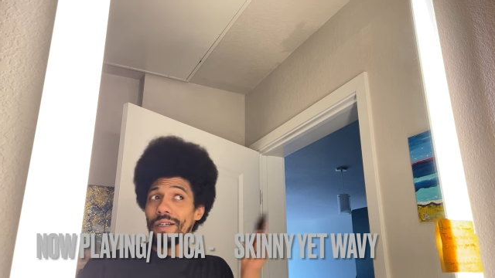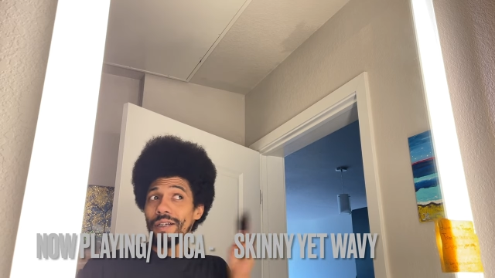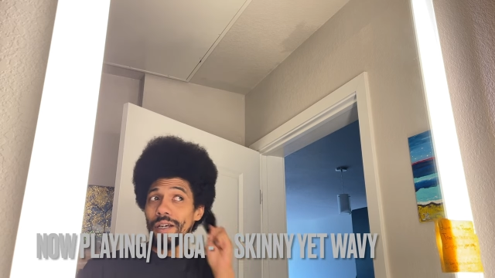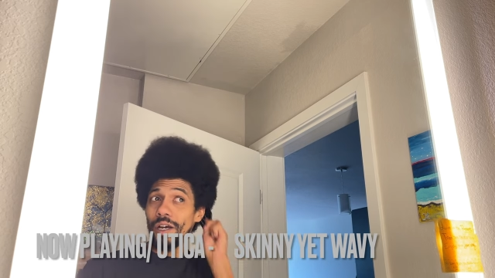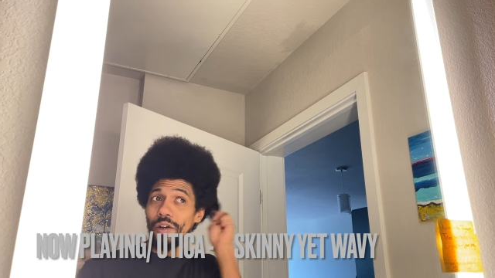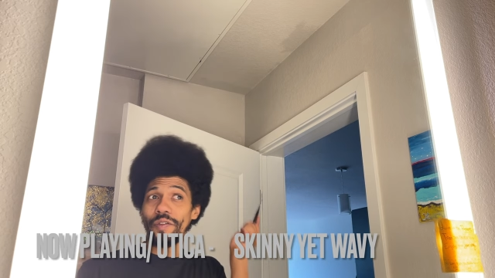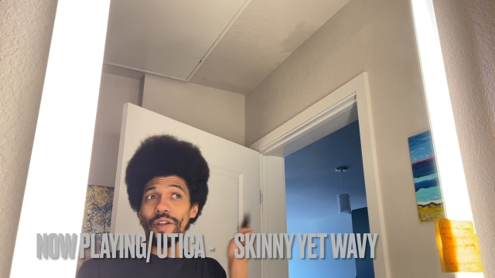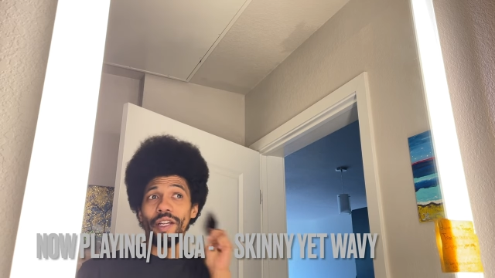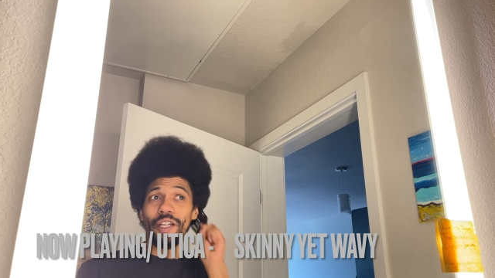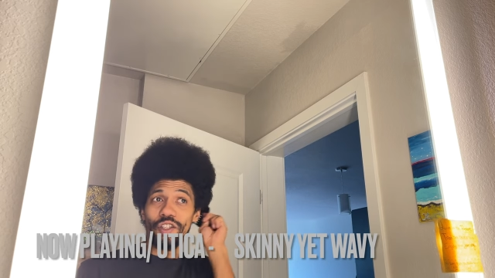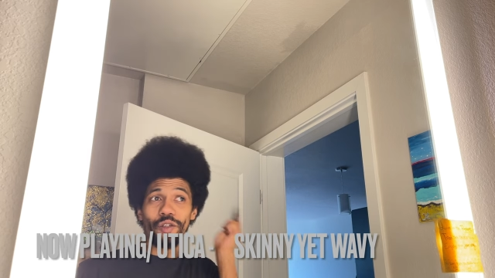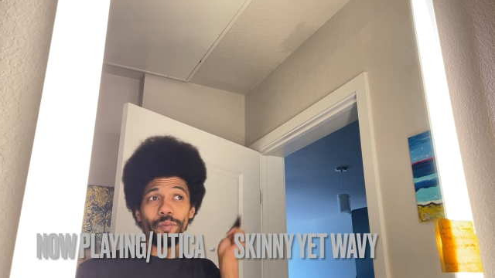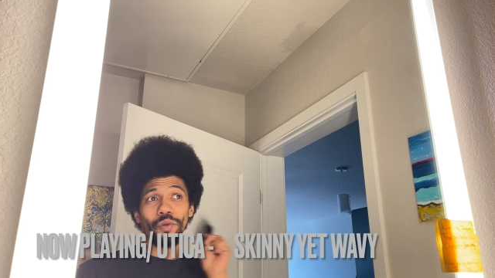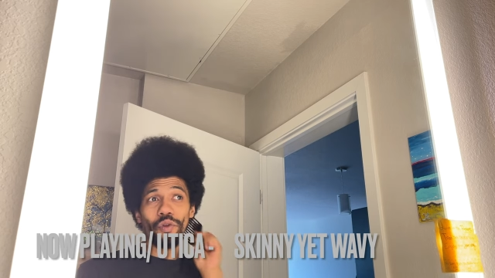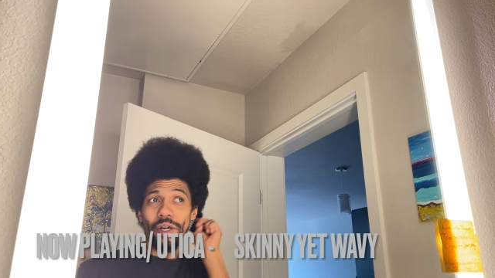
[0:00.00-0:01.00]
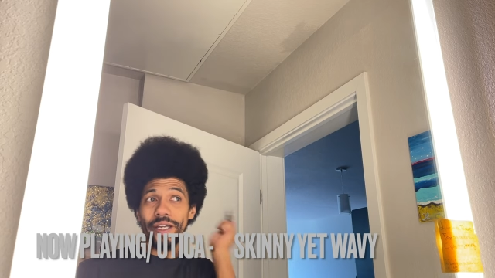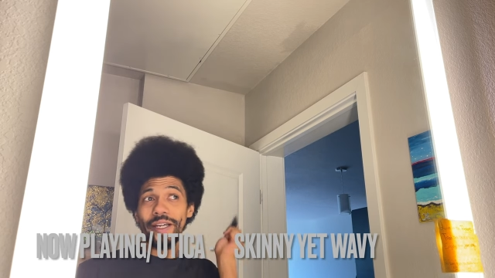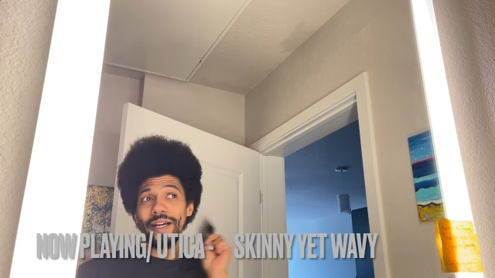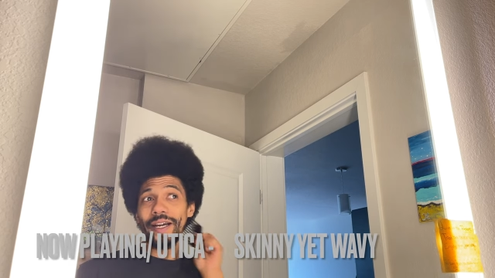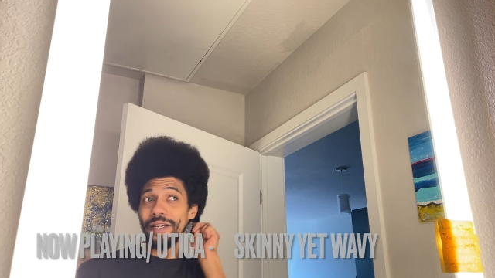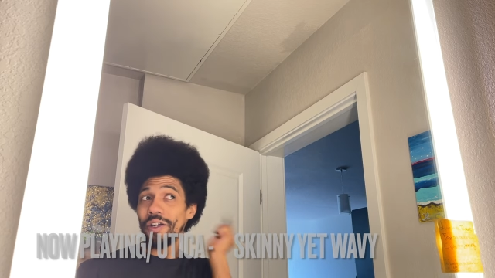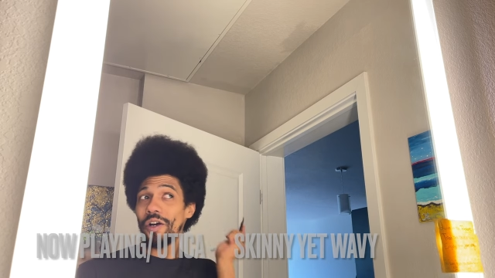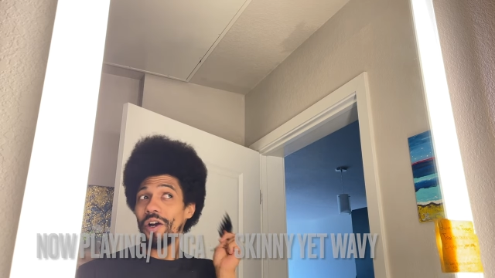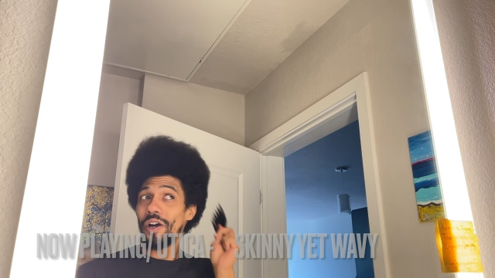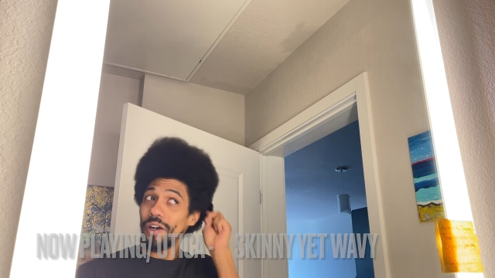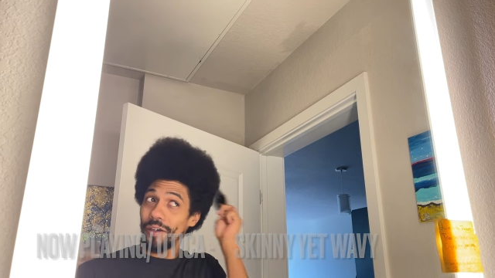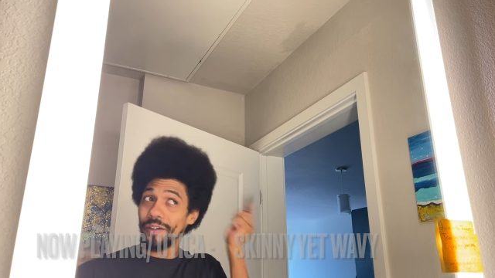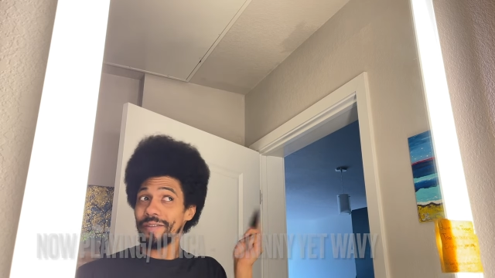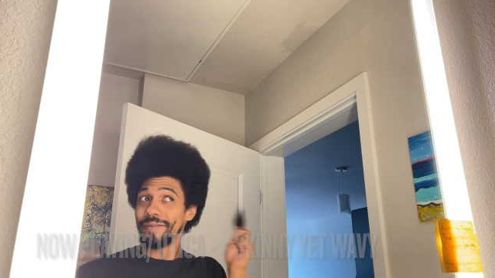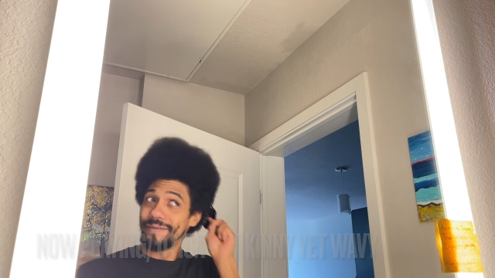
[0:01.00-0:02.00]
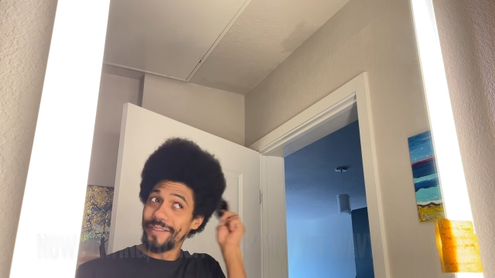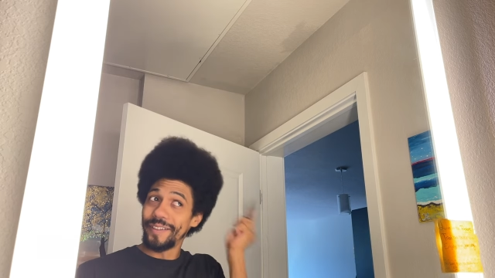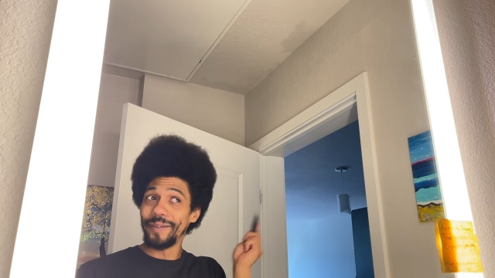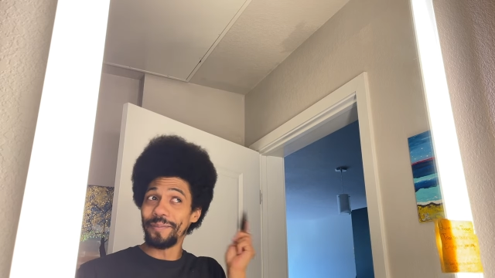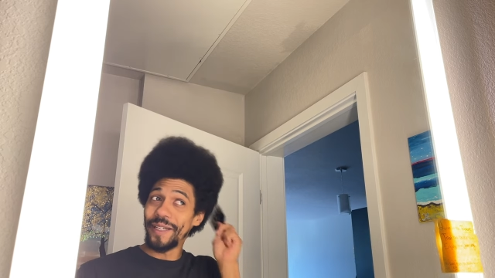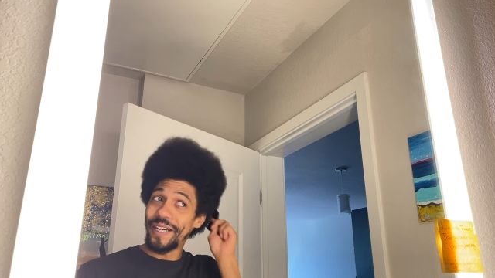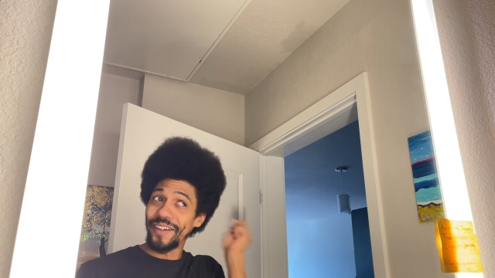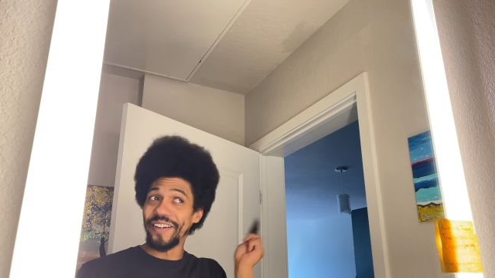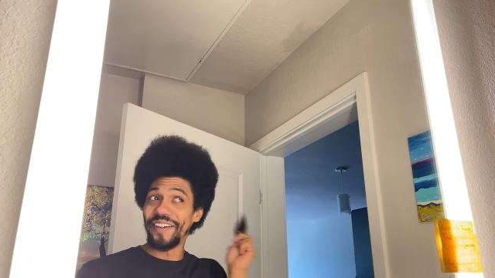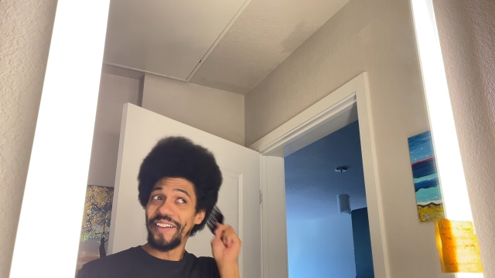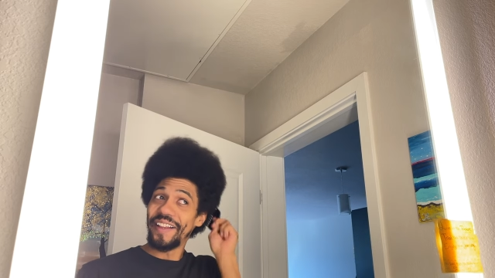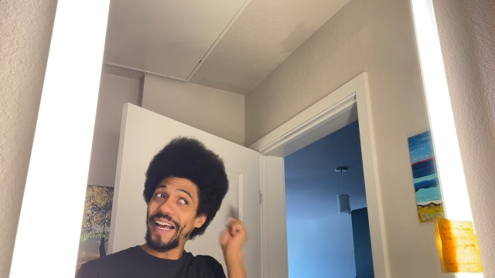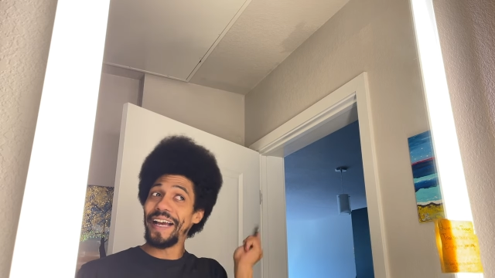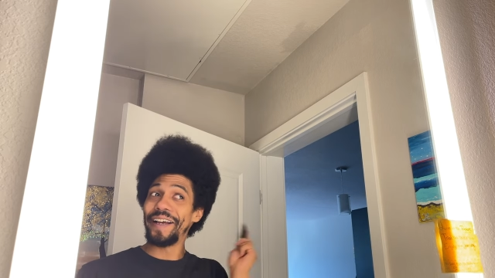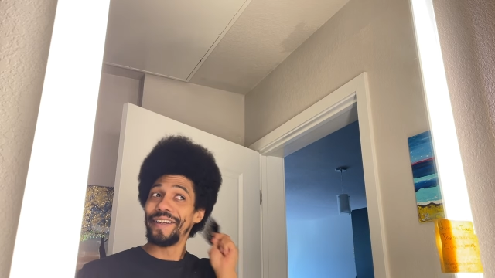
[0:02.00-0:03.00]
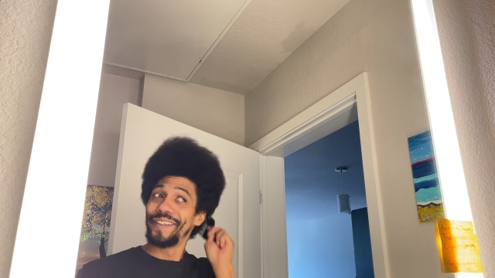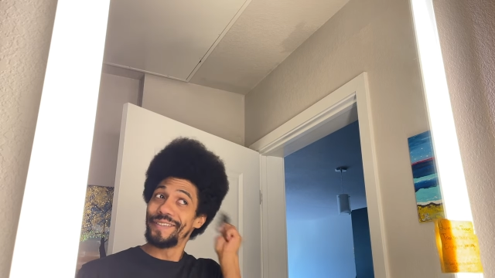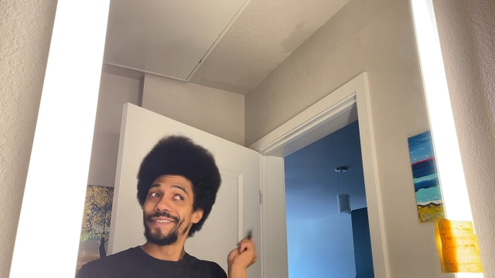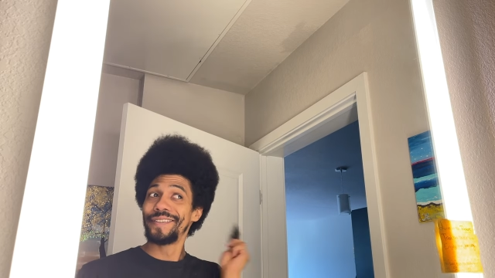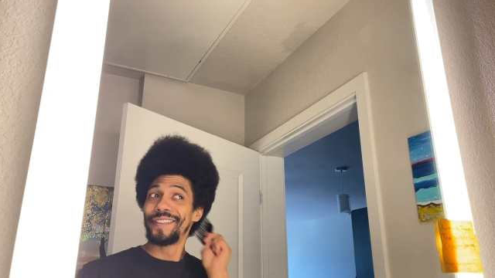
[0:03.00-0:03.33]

COVID hit your boy kind of hard. Not gonna lie.